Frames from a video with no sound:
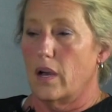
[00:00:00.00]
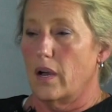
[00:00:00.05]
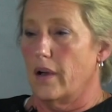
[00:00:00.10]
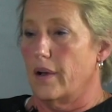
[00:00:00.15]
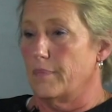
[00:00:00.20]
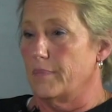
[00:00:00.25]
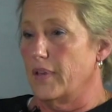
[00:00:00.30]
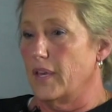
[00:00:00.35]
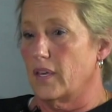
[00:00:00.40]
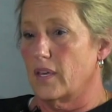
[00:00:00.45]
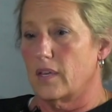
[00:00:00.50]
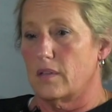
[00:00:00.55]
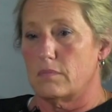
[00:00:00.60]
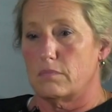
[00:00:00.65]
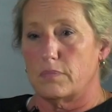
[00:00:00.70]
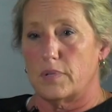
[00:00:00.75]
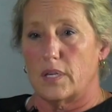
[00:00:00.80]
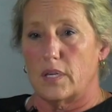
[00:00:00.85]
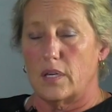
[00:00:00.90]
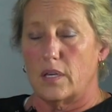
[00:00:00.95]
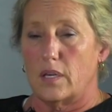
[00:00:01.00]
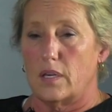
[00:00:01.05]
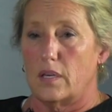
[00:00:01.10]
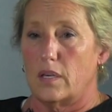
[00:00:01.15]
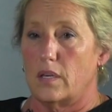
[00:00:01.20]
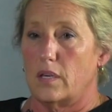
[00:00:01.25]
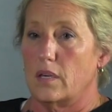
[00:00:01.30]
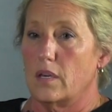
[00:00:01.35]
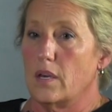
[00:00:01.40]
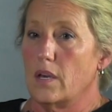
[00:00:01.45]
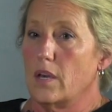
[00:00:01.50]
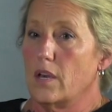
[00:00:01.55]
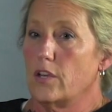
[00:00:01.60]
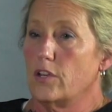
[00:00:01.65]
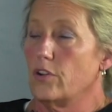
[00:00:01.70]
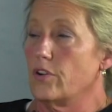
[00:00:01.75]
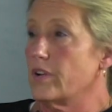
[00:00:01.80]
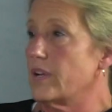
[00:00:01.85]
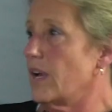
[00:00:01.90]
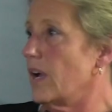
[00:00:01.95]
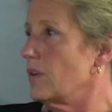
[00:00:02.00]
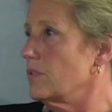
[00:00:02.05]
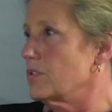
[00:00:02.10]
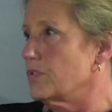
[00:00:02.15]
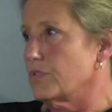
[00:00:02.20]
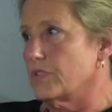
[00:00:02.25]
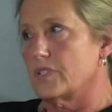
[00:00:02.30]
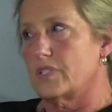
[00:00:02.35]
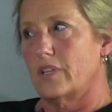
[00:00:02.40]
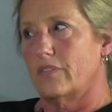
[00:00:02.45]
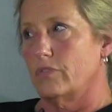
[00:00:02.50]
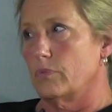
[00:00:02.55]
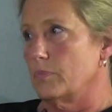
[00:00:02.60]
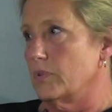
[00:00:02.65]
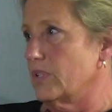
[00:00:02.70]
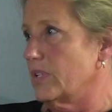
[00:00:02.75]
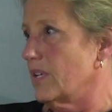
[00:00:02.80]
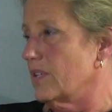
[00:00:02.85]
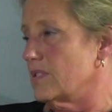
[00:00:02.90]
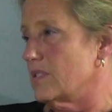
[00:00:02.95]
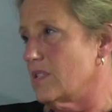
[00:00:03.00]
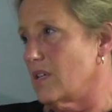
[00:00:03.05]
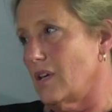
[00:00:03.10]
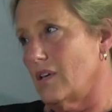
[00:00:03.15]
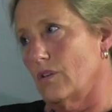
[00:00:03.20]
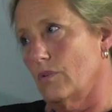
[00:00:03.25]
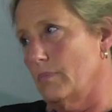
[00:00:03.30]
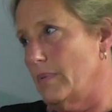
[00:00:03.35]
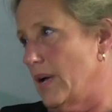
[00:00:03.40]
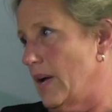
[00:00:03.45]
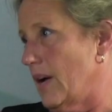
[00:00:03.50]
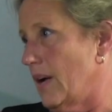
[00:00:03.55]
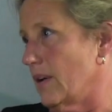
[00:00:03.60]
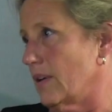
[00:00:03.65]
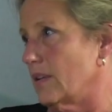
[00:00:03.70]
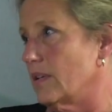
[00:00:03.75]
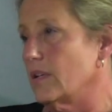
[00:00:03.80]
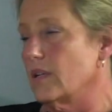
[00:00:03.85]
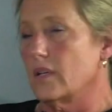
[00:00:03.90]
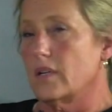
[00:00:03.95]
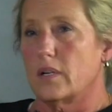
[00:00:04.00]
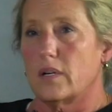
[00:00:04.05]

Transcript: Um, it can be your accounts receivable can set you back.